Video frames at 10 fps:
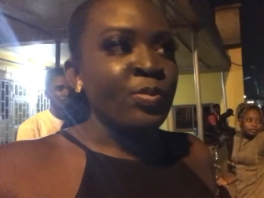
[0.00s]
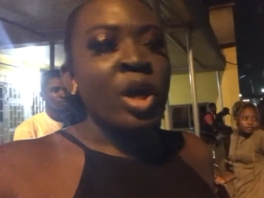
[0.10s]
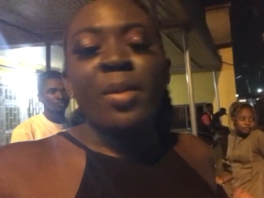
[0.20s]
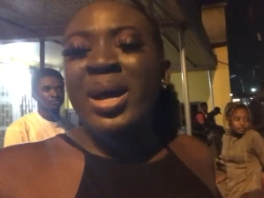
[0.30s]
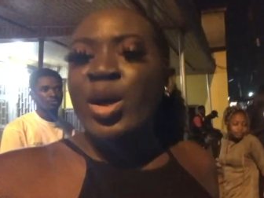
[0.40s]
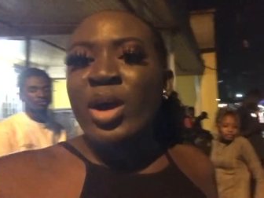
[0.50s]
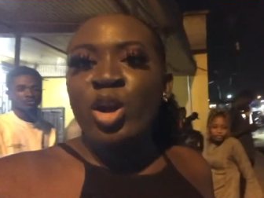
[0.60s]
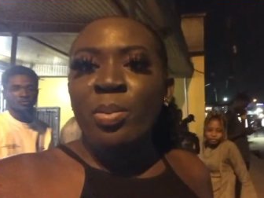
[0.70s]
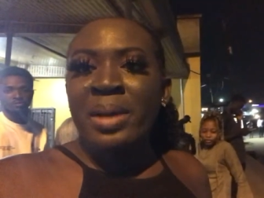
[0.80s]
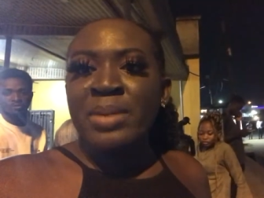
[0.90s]
By the way,
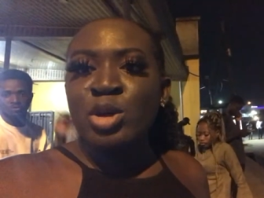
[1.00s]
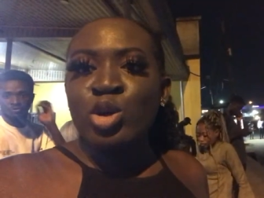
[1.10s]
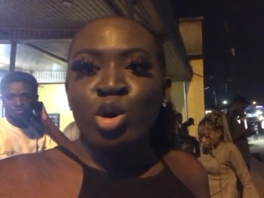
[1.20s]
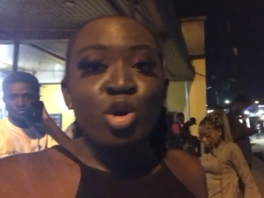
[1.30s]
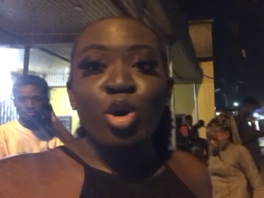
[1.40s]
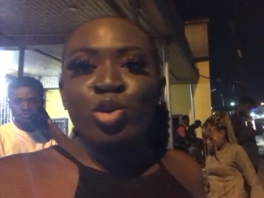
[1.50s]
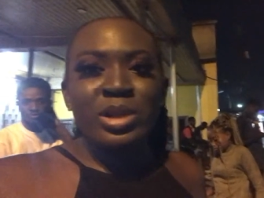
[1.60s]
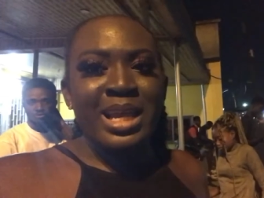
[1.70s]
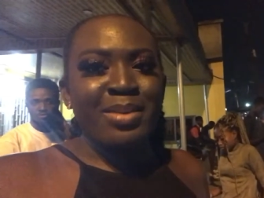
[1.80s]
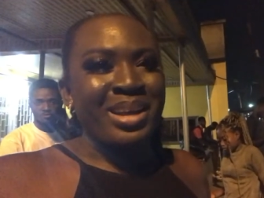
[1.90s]
don't mind me. You, you all know
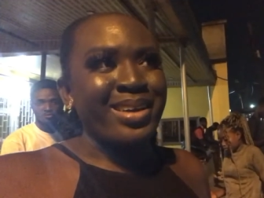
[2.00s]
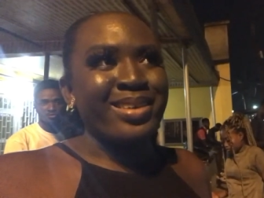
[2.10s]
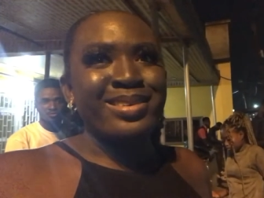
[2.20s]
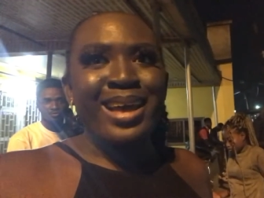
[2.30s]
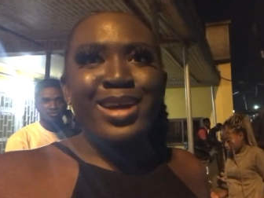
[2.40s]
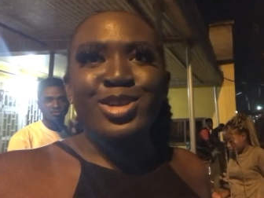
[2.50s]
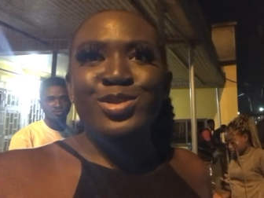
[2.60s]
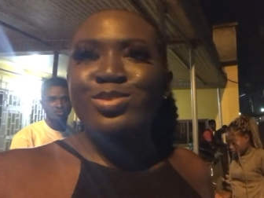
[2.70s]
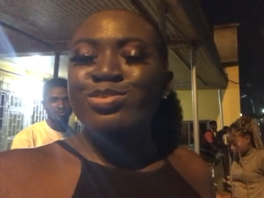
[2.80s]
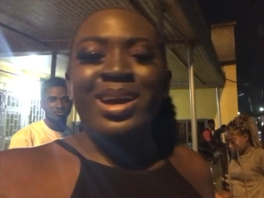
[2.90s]
that I'm like a dark,
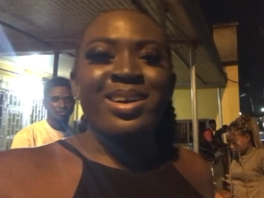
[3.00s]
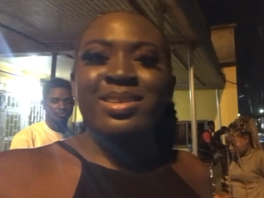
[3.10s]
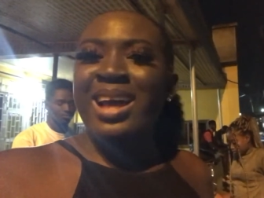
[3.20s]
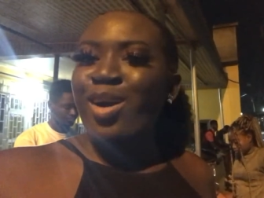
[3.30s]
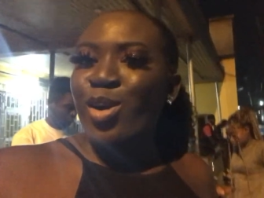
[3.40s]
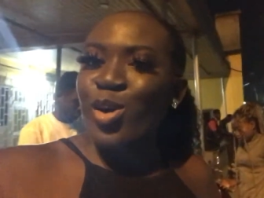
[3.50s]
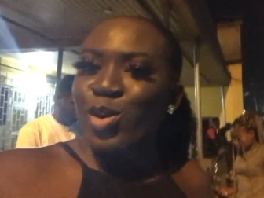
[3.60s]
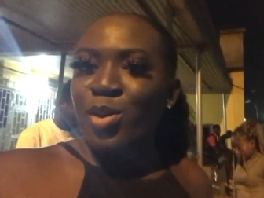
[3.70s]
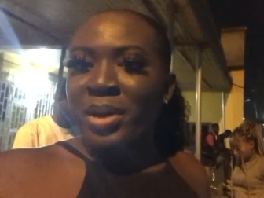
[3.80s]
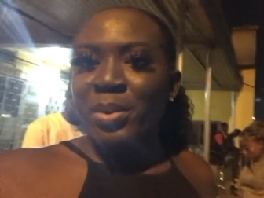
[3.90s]
dark, dark and
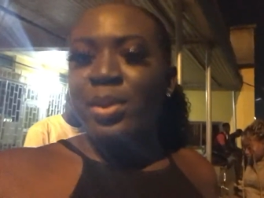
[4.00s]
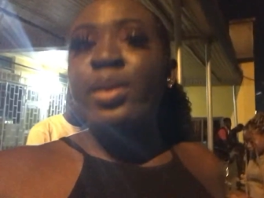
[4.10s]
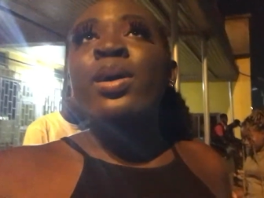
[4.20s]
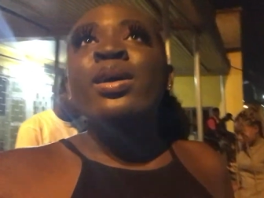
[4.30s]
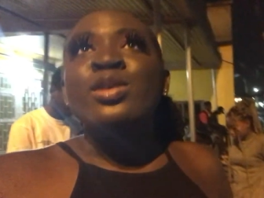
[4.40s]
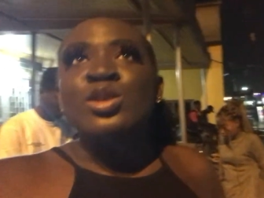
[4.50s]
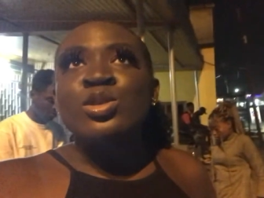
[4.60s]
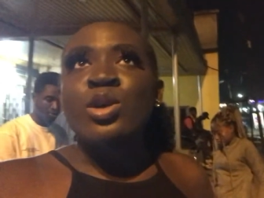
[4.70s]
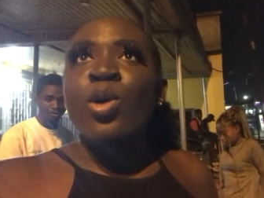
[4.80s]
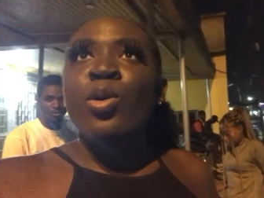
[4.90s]
cocoa baby.
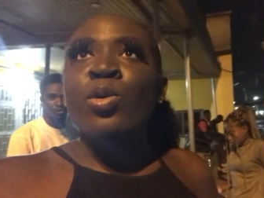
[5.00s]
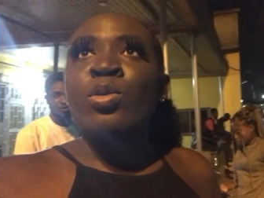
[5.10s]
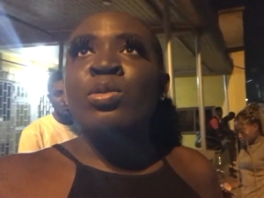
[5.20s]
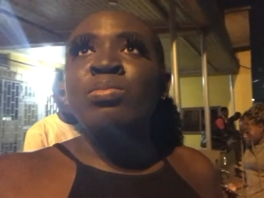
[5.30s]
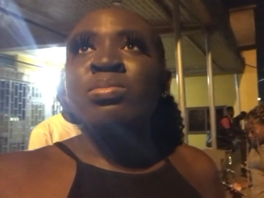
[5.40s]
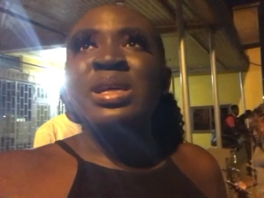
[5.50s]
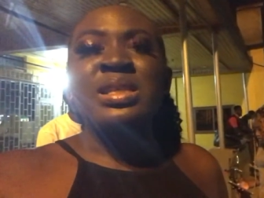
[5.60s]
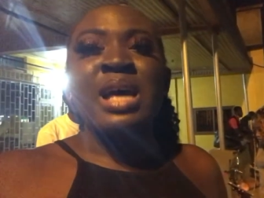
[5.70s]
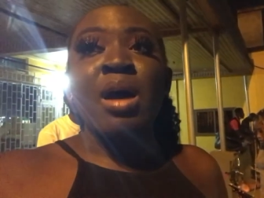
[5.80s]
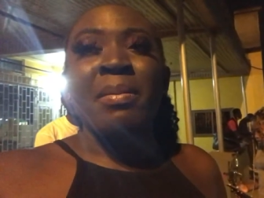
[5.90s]
So this
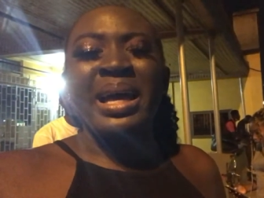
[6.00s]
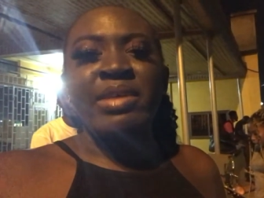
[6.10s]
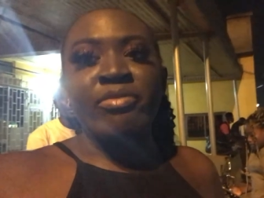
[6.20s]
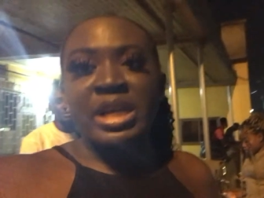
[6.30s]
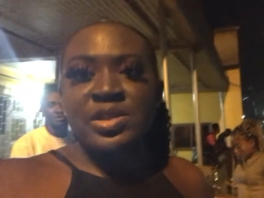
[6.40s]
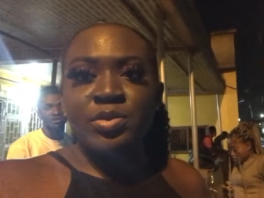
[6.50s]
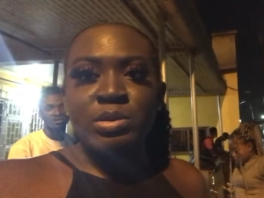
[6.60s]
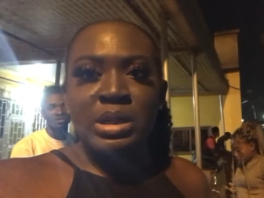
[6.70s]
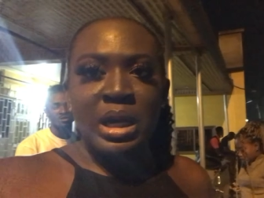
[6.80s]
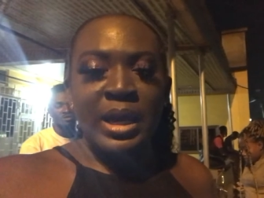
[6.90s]
is how my
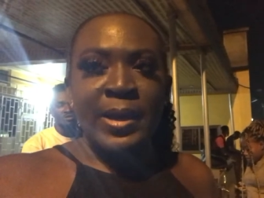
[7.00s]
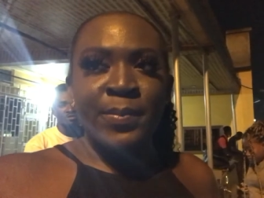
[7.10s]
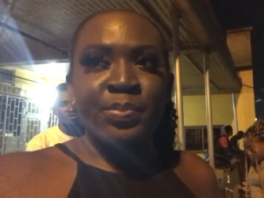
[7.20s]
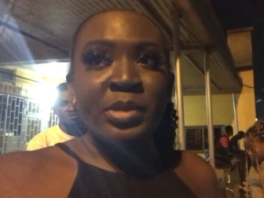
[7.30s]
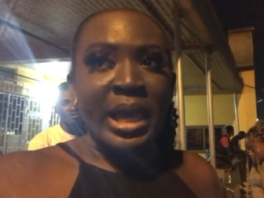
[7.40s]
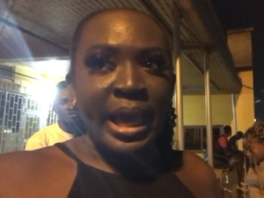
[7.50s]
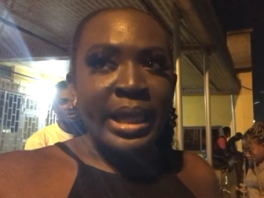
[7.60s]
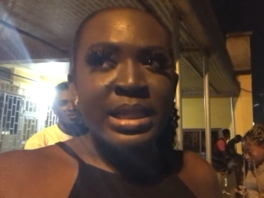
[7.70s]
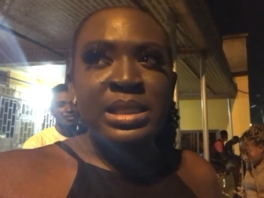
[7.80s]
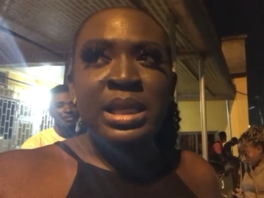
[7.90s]
eventful day
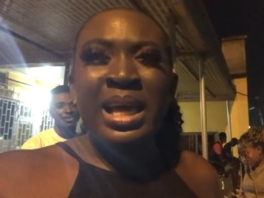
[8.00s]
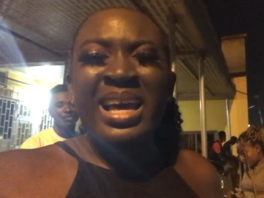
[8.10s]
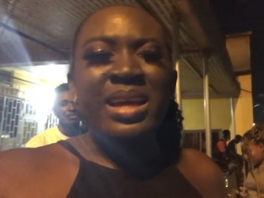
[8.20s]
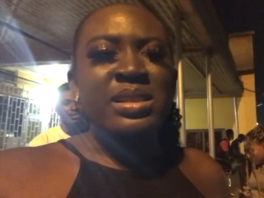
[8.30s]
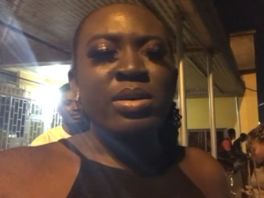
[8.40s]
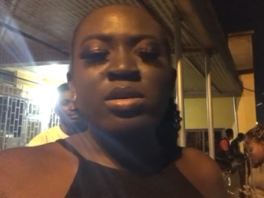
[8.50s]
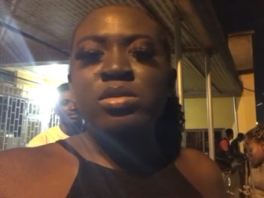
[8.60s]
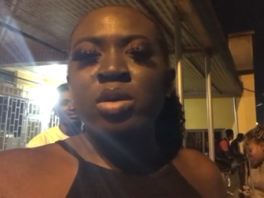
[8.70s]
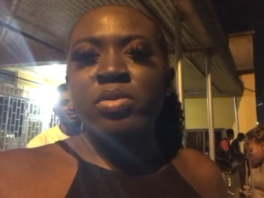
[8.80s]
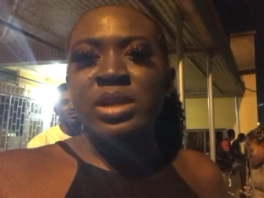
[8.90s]
ends. It's around
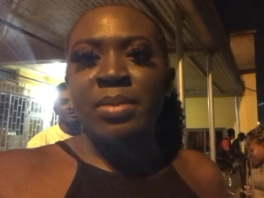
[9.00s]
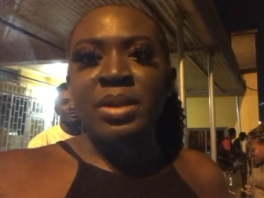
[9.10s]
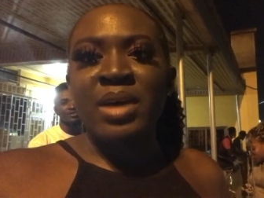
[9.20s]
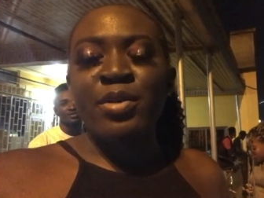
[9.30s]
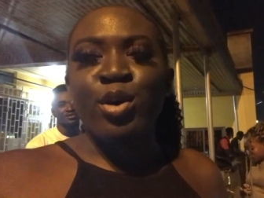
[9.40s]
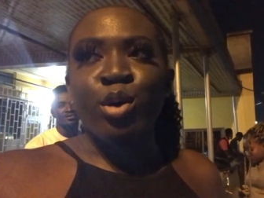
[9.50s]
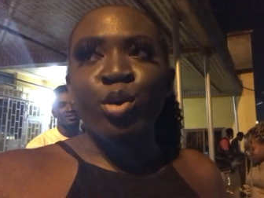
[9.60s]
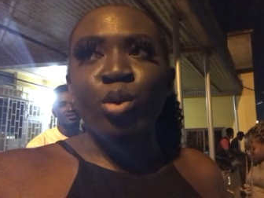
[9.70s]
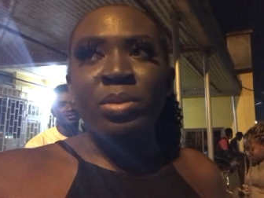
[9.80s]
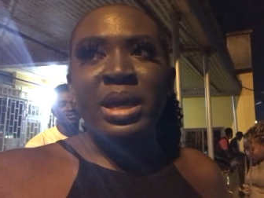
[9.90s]
twelve something. I haven't gone
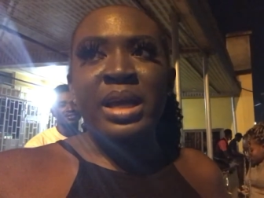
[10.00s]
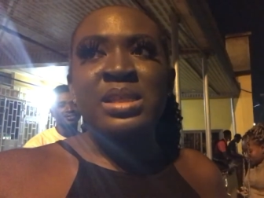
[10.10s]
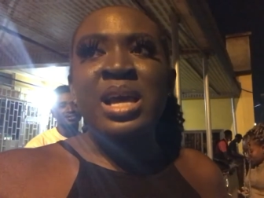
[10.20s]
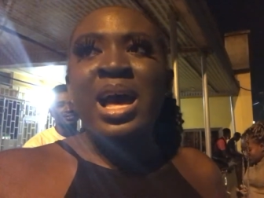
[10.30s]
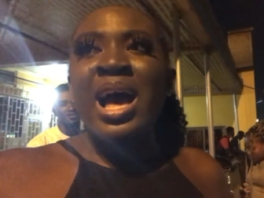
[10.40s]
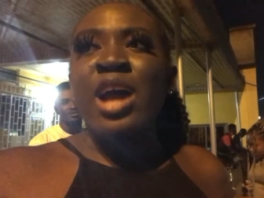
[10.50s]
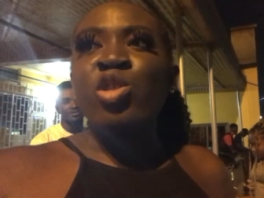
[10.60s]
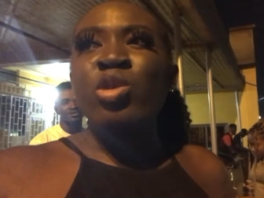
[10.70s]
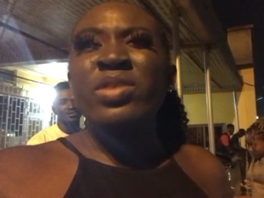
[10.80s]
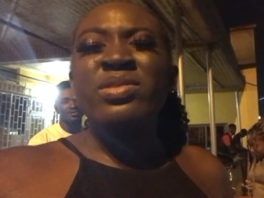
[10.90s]
home yet. I don't
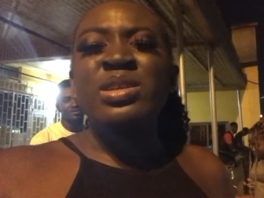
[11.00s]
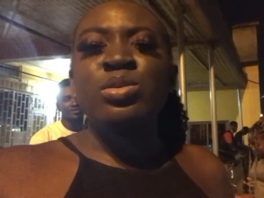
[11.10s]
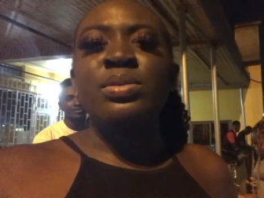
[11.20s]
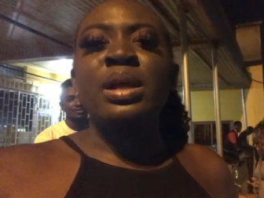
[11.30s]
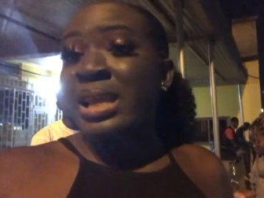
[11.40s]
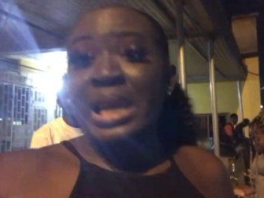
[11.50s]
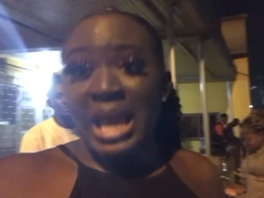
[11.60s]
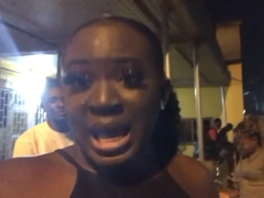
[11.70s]
know if this will be the last